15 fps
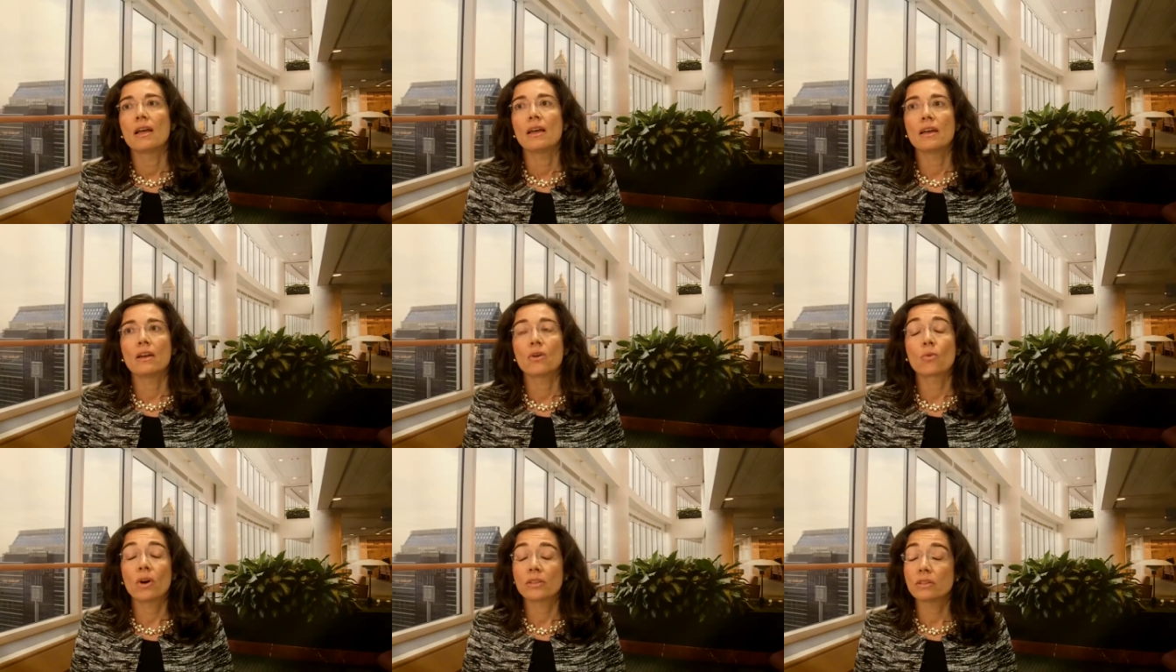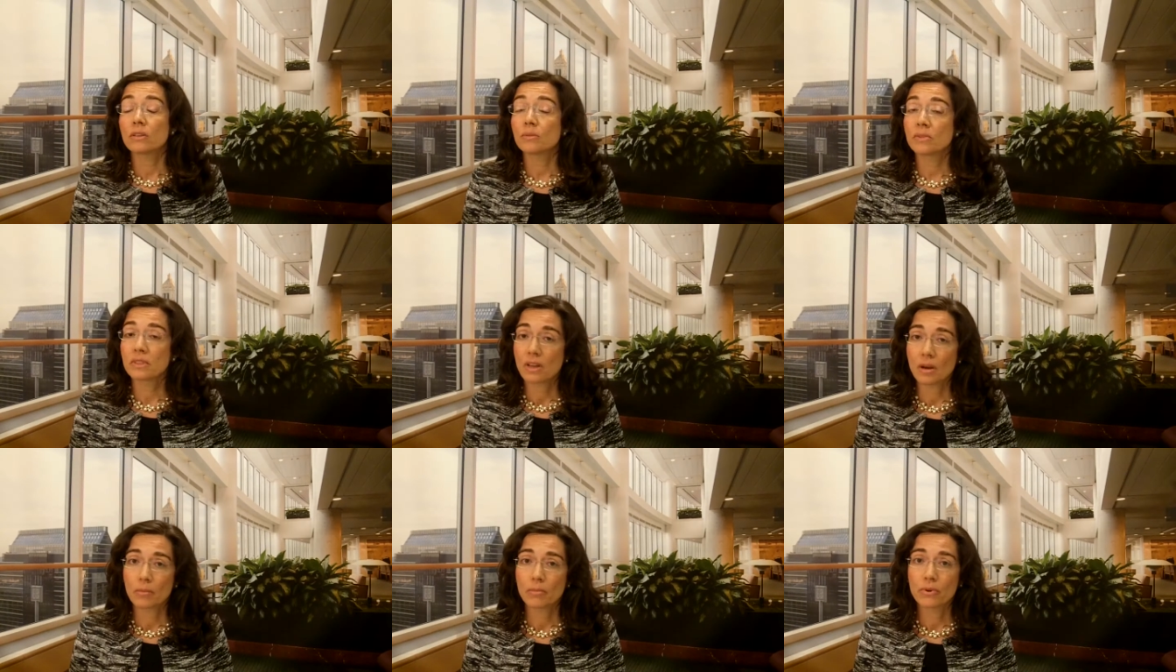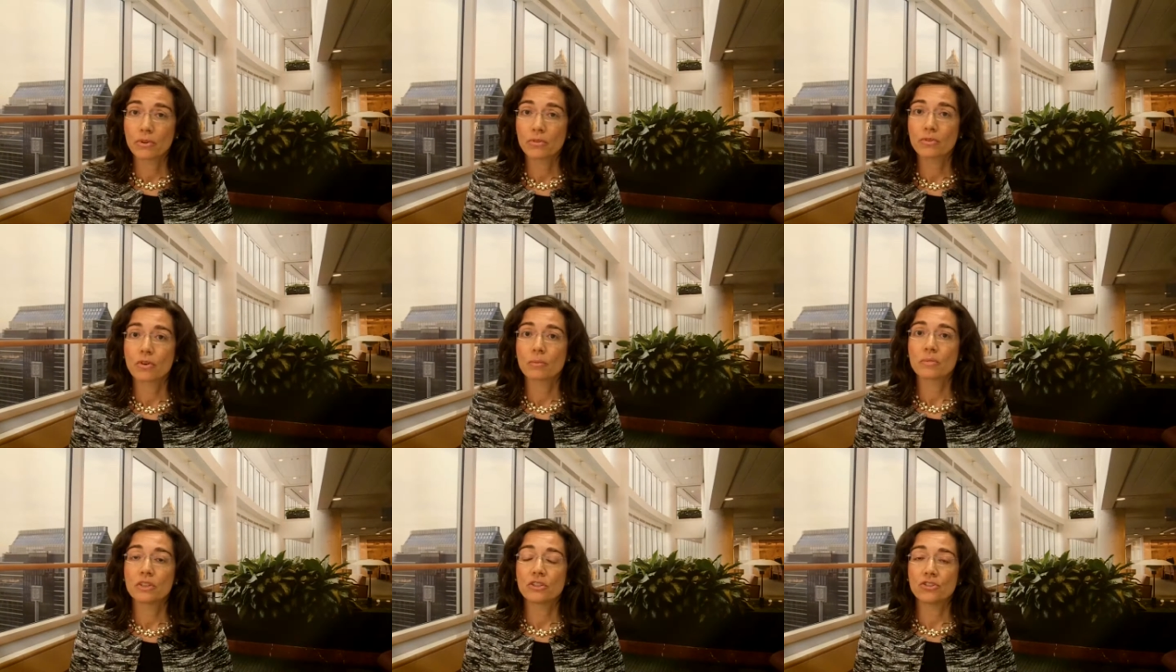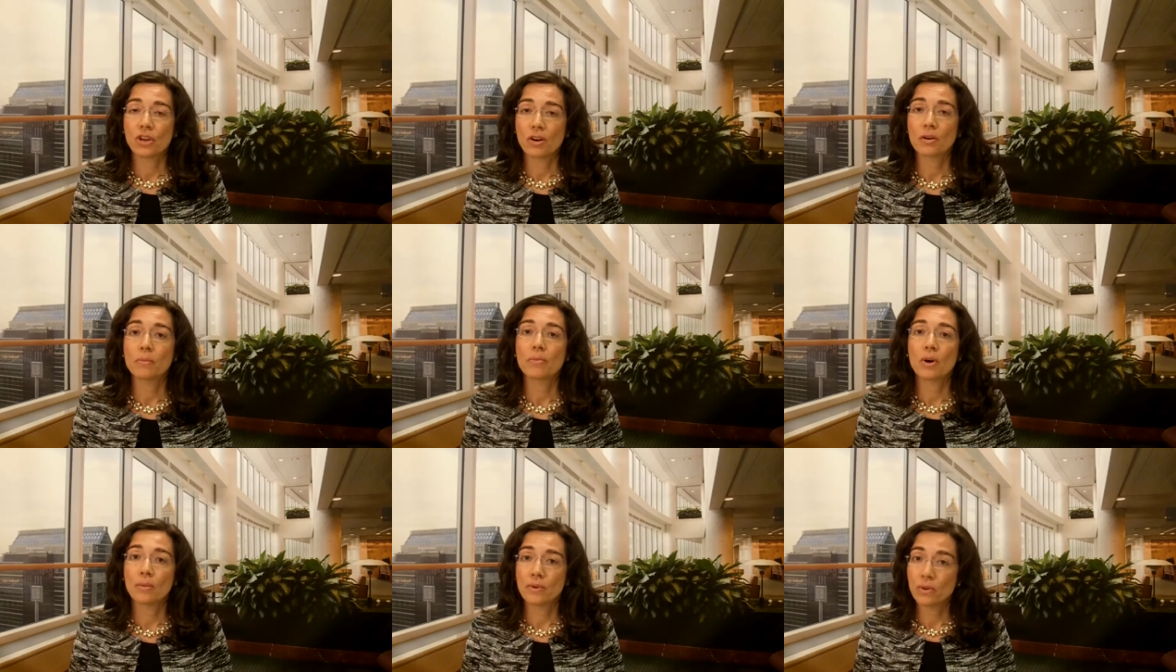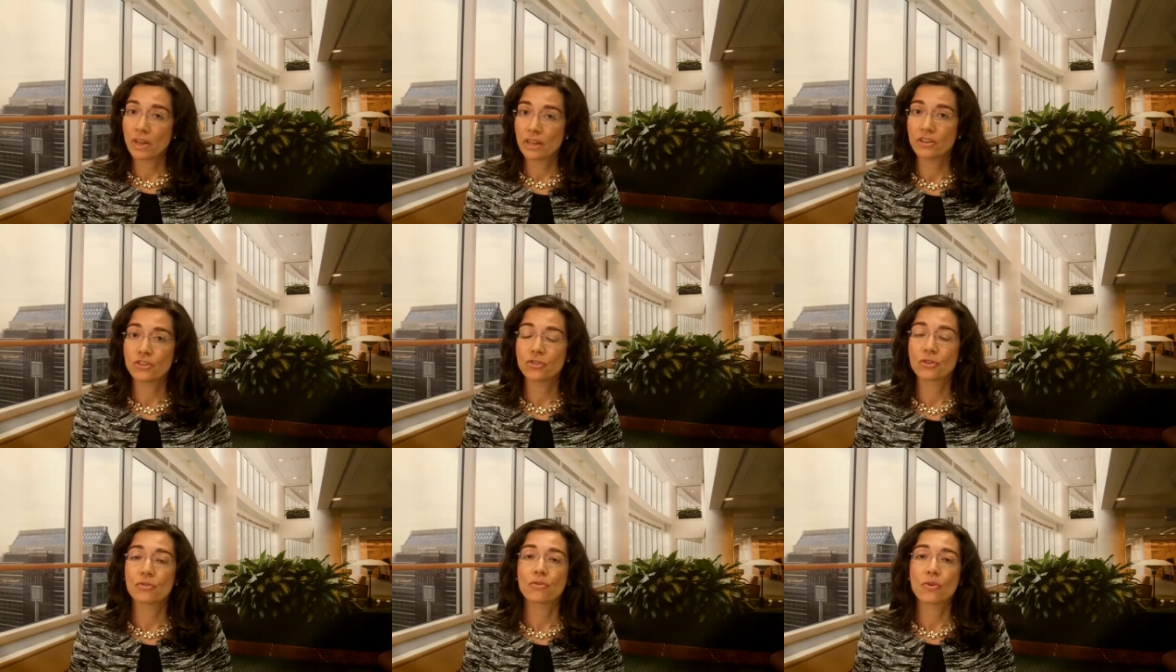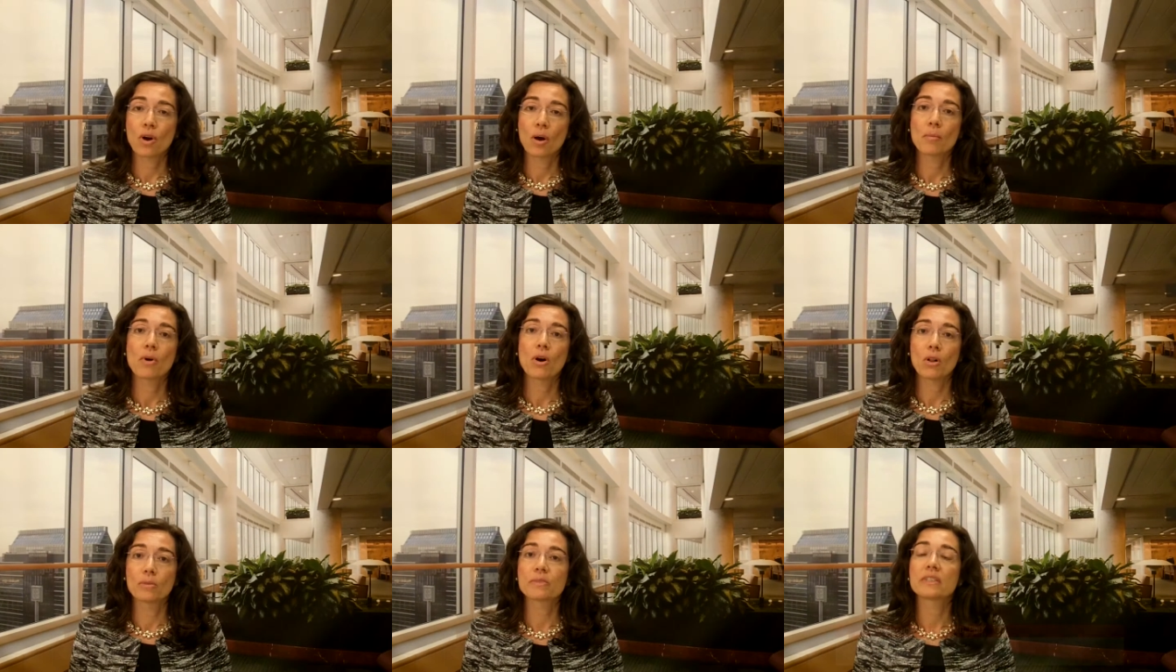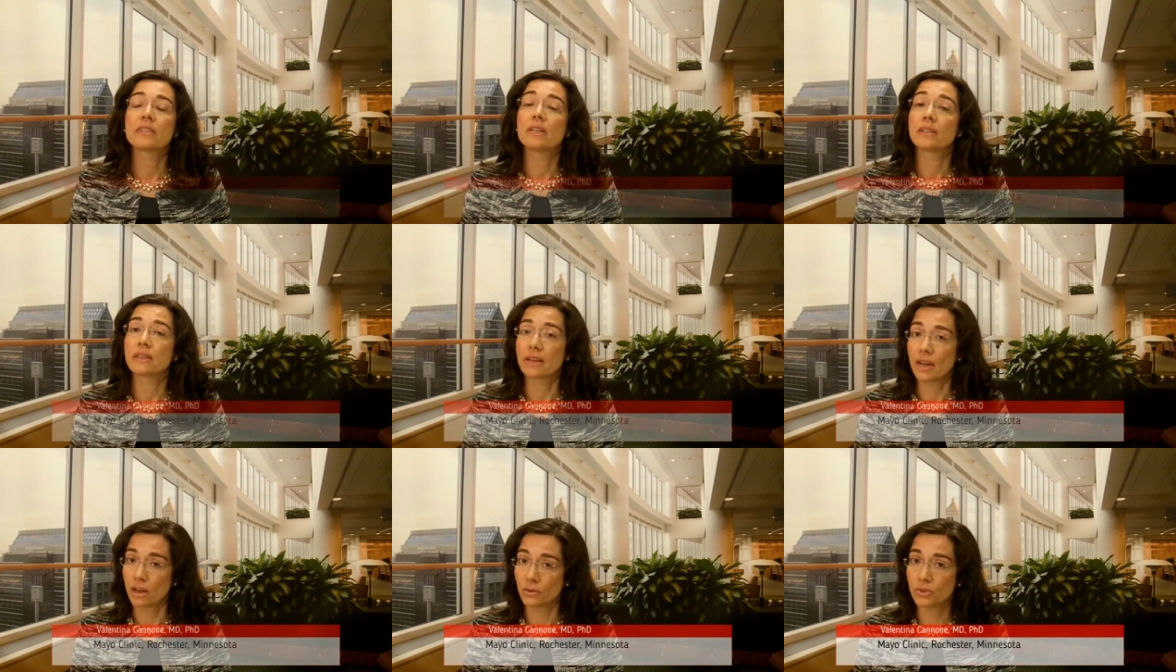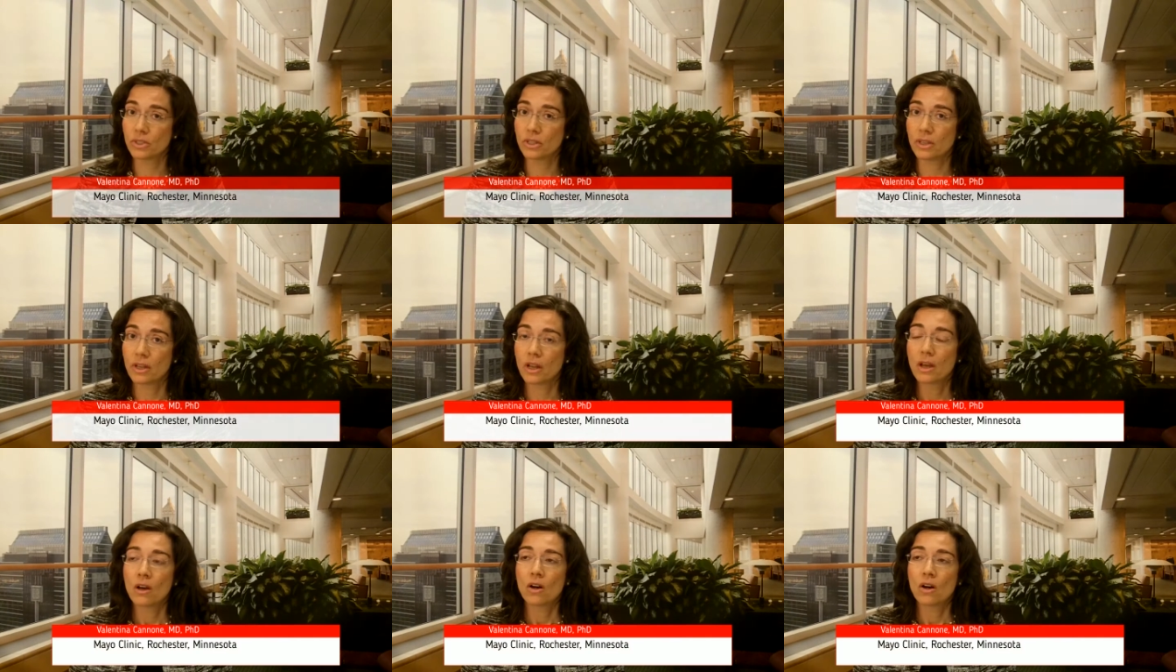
a random sample from the general population from Olmsted County.